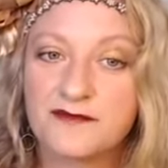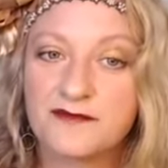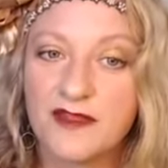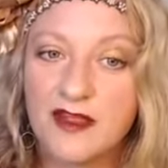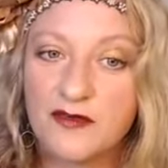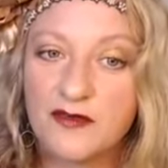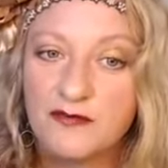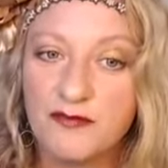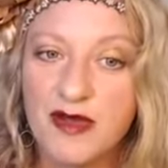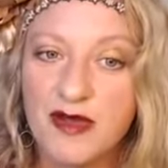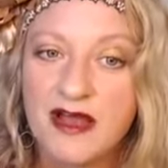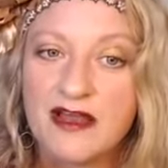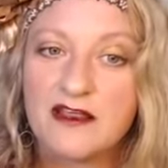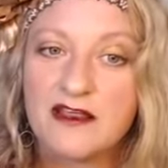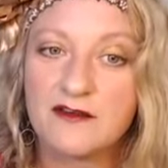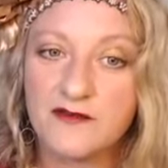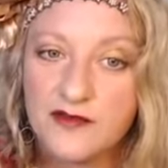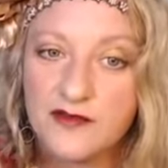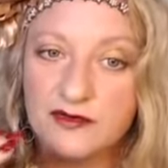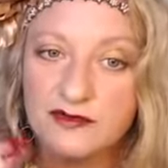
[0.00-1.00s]
But
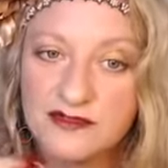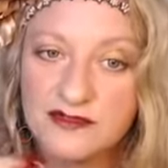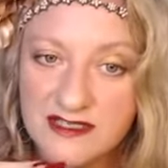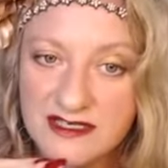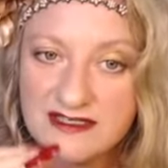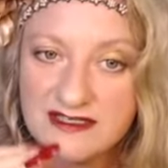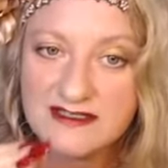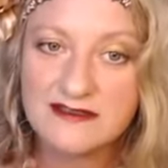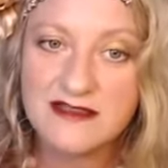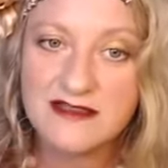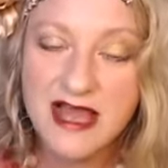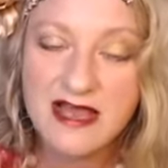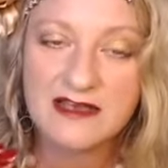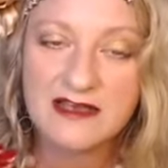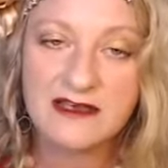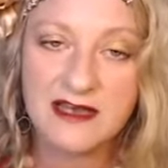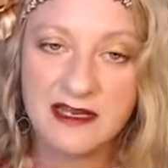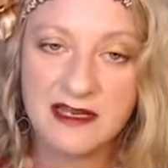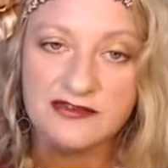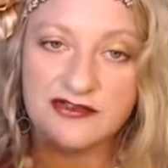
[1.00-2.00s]
if you'll just
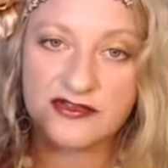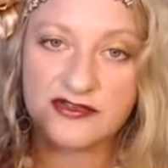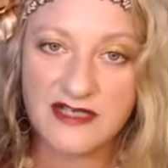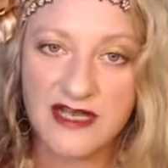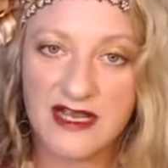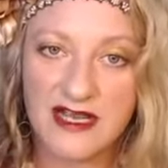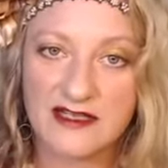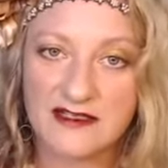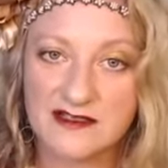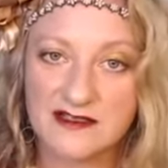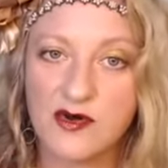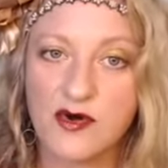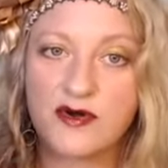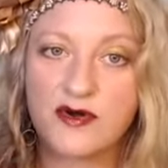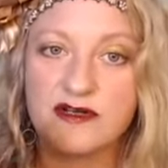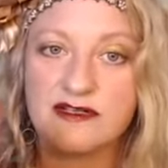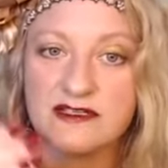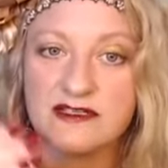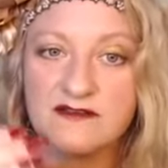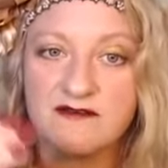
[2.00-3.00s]
let nature take its
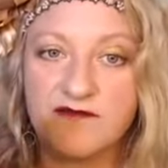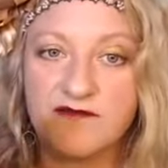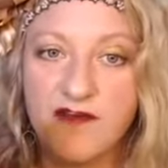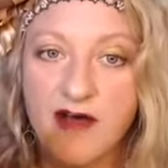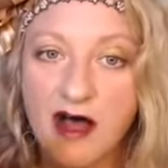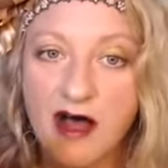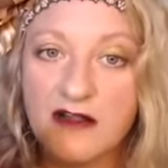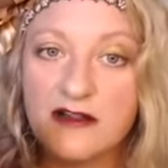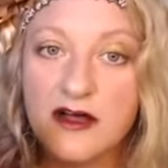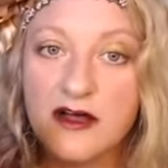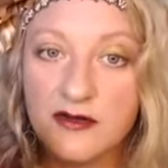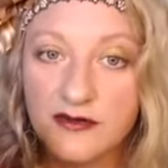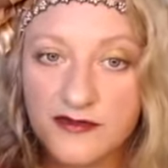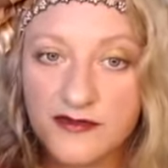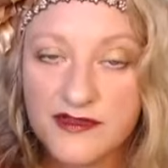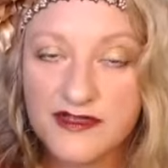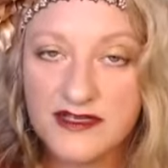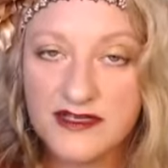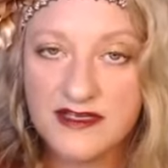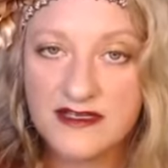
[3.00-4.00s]
course and follow
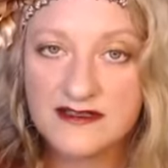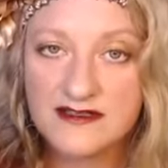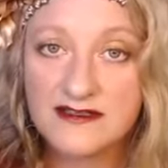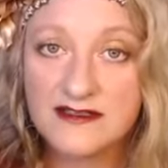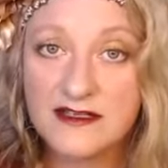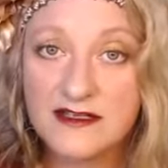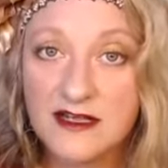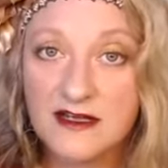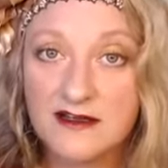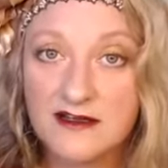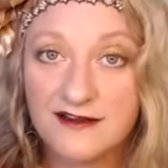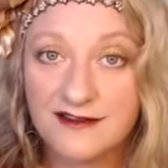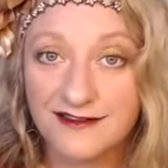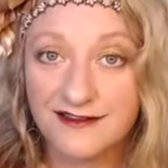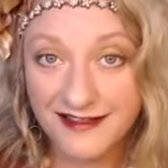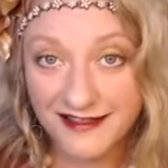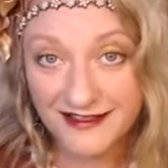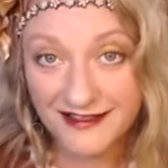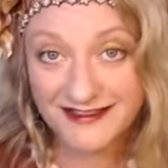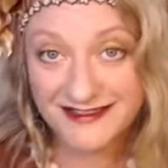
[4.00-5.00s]
these
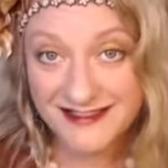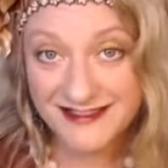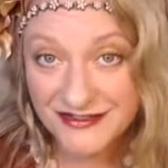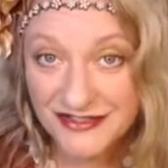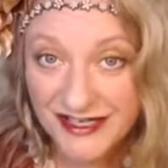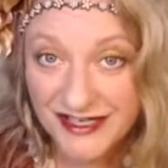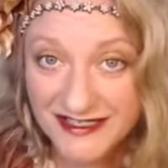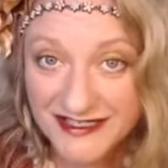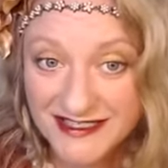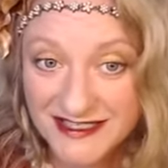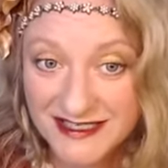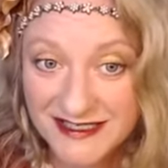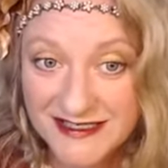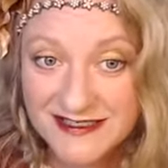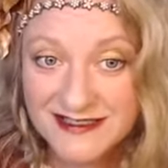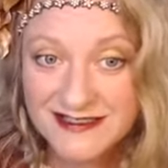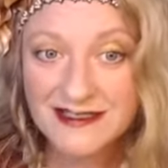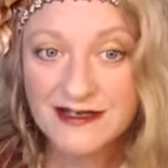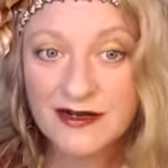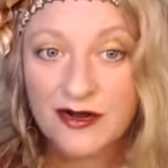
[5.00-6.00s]
little
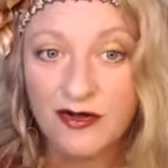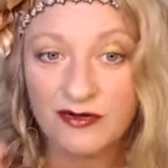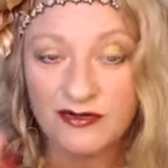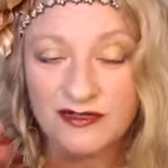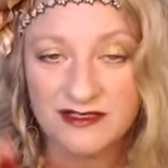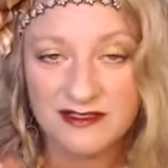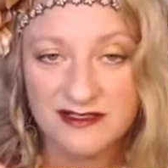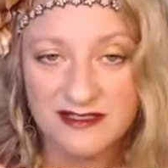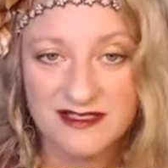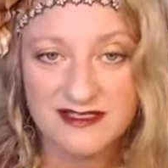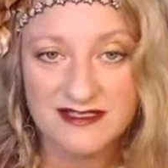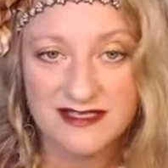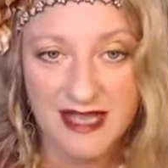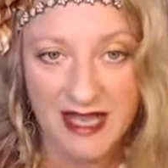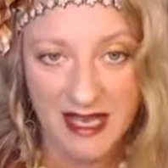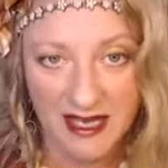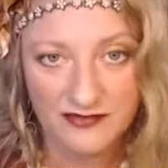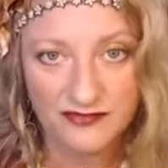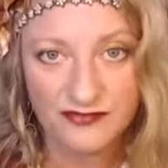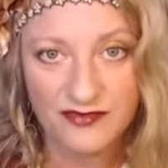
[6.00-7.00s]
instructions and hold on to this
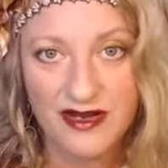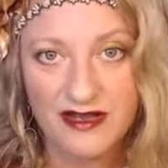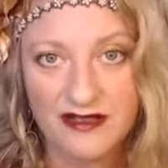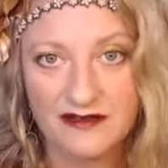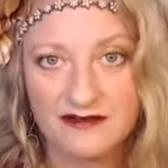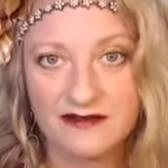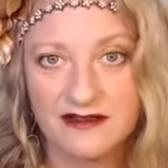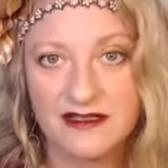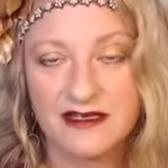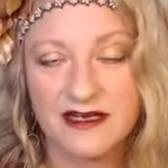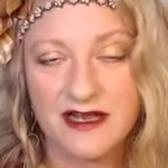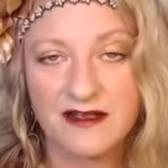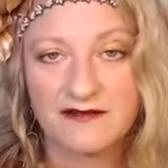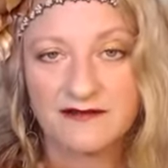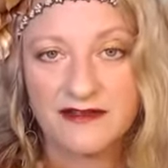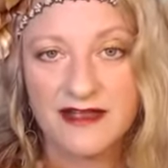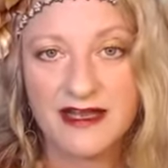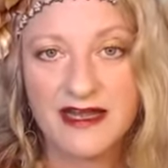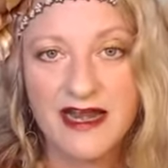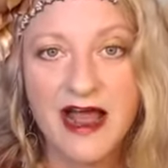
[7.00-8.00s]
handrail that
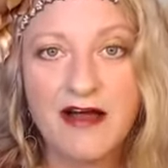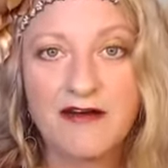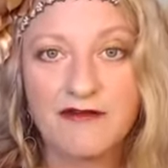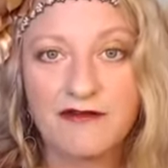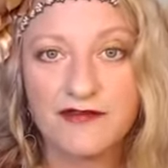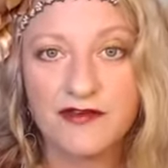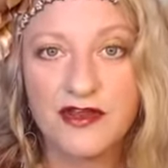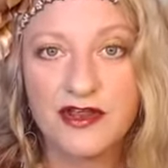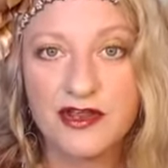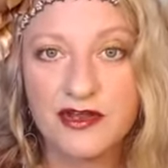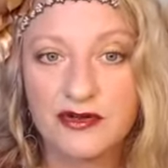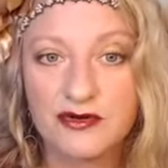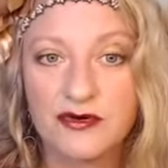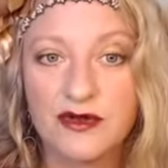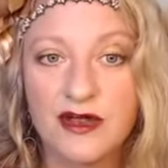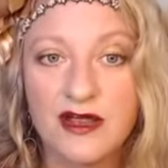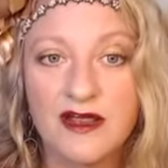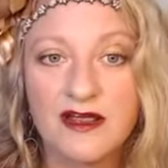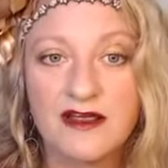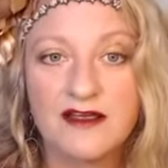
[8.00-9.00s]
I've laid out for
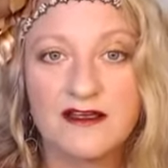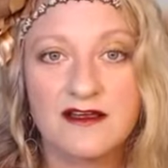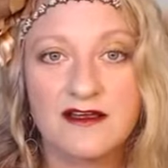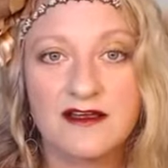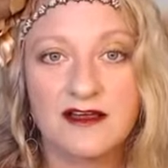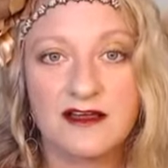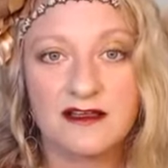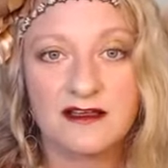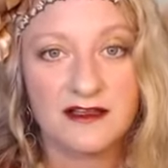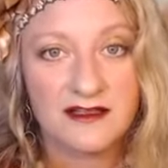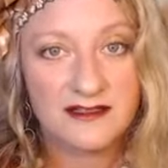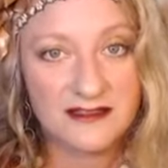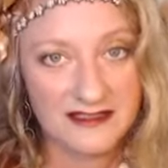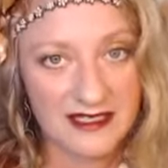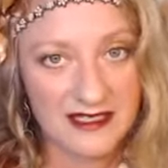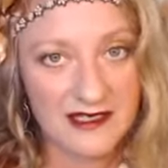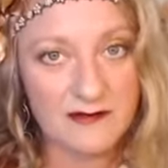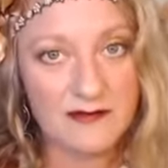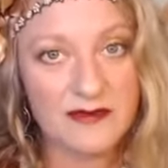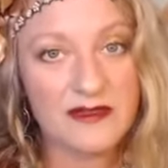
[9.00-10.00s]
you, it's
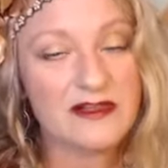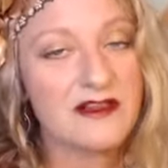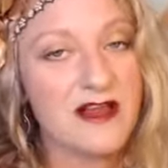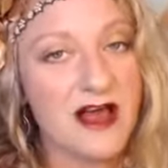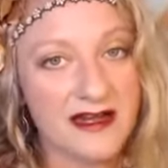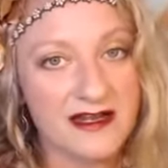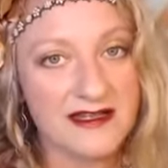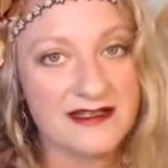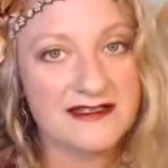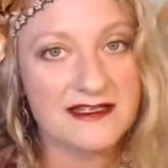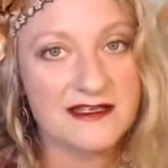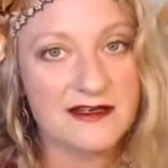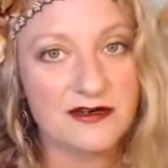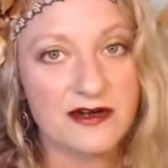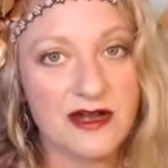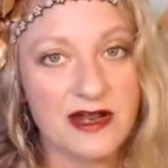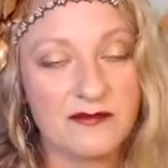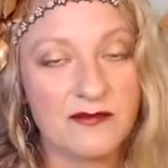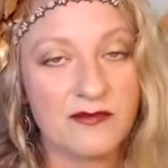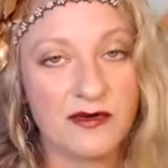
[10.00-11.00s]
going to be a lot easier
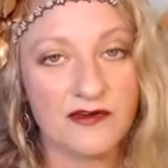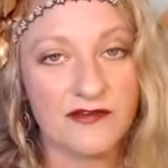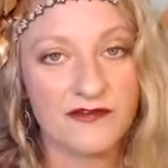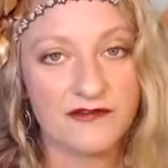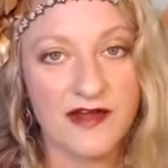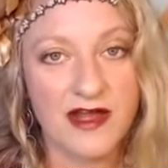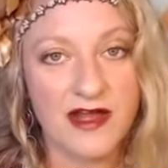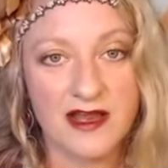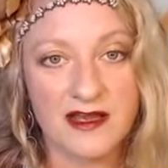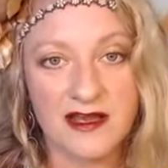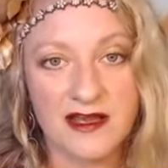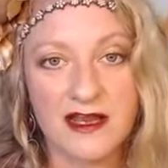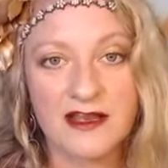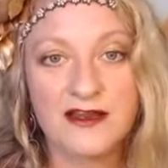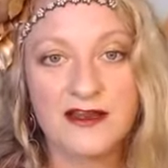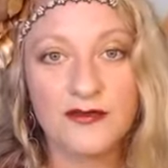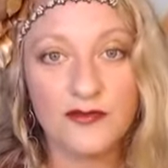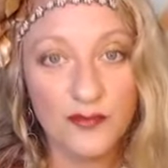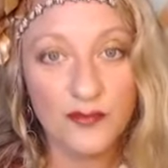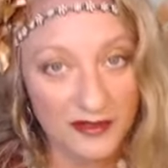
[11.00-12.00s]
and more fun,
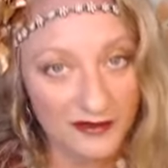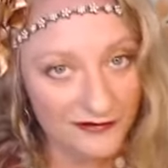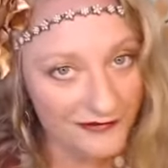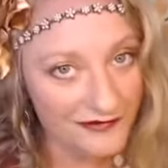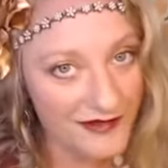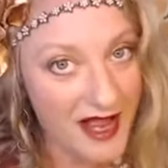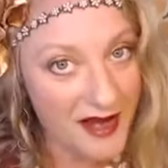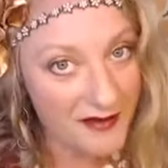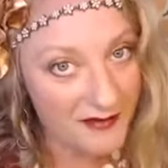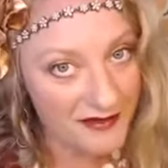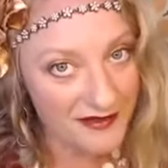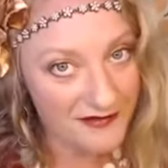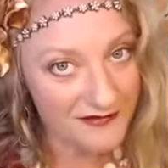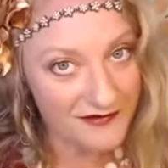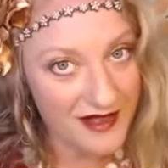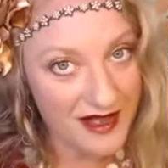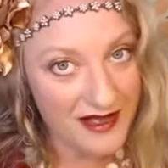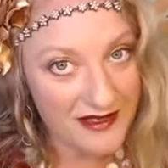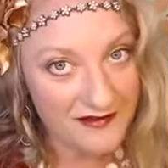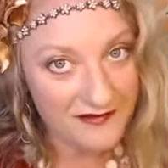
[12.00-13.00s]
and you will fly with a
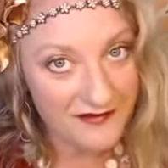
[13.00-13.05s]
flock of